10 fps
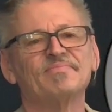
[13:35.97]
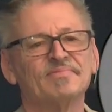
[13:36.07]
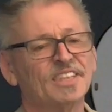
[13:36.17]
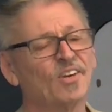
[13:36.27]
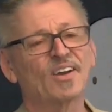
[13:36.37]

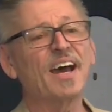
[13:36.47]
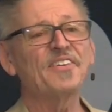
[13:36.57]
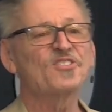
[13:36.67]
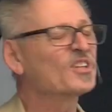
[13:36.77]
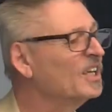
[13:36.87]
You know, God
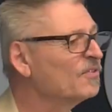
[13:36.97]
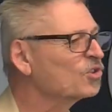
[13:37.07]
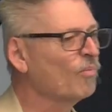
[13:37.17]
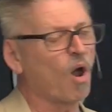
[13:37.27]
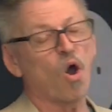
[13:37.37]
doesn't give
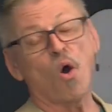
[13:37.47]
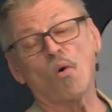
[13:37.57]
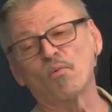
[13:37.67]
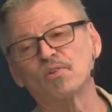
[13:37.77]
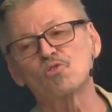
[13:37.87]
small
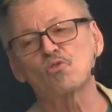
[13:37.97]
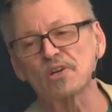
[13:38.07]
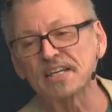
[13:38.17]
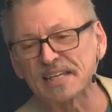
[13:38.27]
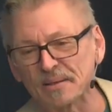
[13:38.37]

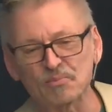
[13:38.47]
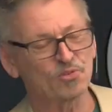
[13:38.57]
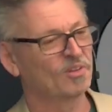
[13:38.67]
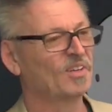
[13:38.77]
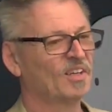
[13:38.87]
dreams,
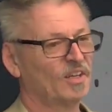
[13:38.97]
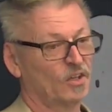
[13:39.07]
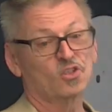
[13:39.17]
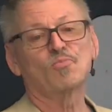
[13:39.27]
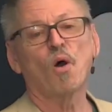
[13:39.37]

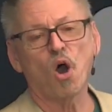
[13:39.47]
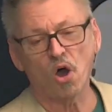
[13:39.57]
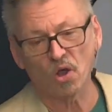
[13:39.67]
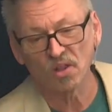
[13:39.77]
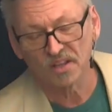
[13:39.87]

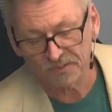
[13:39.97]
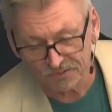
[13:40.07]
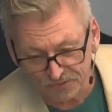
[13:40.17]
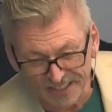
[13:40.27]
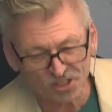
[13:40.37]
small
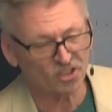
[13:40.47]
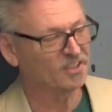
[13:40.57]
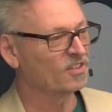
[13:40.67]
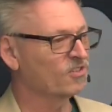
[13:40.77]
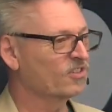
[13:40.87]

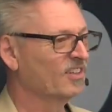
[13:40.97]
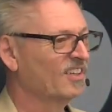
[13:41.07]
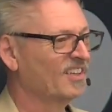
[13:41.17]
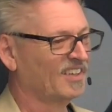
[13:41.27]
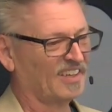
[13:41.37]
visions.
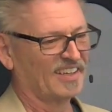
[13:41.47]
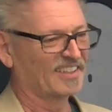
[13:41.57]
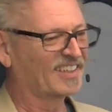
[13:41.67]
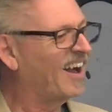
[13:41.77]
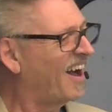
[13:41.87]

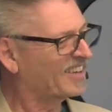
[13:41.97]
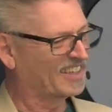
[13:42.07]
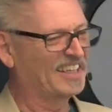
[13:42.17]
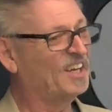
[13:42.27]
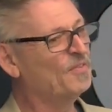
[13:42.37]
God
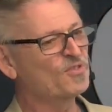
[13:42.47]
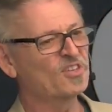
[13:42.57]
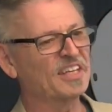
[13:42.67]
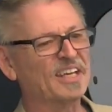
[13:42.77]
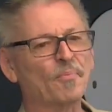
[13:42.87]
gives
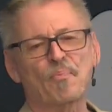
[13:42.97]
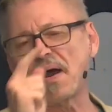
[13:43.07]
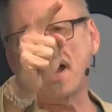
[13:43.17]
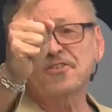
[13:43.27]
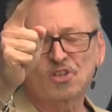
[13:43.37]
the
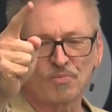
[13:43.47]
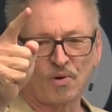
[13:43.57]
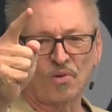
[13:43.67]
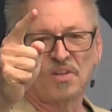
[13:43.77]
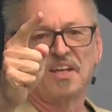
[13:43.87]

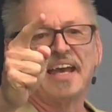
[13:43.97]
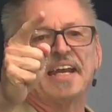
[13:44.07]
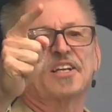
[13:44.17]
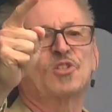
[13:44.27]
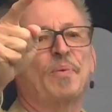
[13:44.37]
impossible and
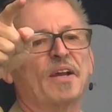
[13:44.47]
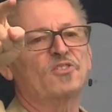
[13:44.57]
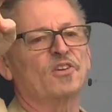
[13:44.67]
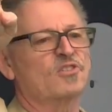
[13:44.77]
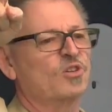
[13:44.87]
expects
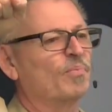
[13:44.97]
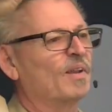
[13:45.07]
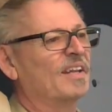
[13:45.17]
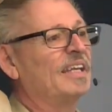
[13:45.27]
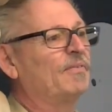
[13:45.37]
us to
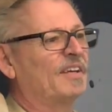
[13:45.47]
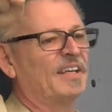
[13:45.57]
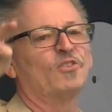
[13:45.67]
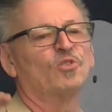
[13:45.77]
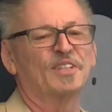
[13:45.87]
believe it
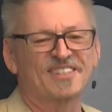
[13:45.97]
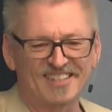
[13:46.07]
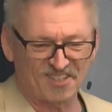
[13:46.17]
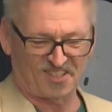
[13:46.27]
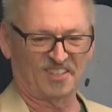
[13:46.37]
into
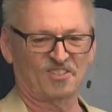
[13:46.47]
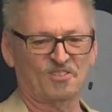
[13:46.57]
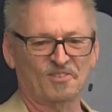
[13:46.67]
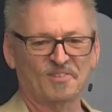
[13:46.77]
existence.